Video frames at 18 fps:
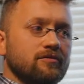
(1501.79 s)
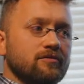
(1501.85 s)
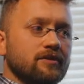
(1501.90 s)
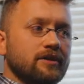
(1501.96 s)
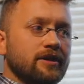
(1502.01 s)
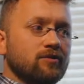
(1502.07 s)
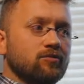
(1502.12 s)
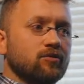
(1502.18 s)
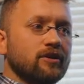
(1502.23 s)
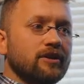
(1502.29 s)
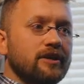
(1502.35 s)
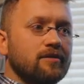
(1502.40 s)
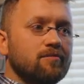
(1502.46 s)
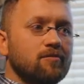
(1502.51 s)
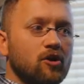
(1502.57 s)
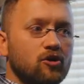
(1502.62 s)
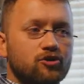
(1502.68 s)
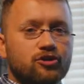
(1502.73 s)
get really
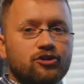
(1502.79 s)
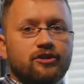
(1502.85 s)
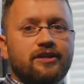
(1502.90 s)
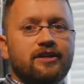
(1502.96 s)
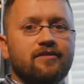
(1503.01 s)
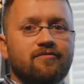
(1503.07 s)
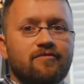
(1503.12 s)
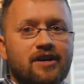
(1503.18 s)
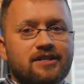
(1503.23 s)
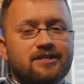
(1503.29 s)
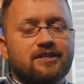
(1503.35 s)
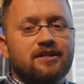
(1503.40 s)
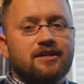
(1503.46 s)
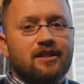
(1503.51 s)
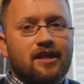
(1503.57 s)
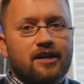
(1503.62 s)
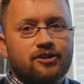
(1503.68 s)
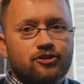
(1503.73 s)
emotionally invested
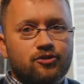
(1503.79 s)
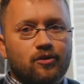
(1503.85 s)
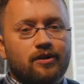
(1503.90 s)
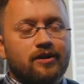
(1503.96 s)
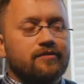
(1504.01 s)
in that short.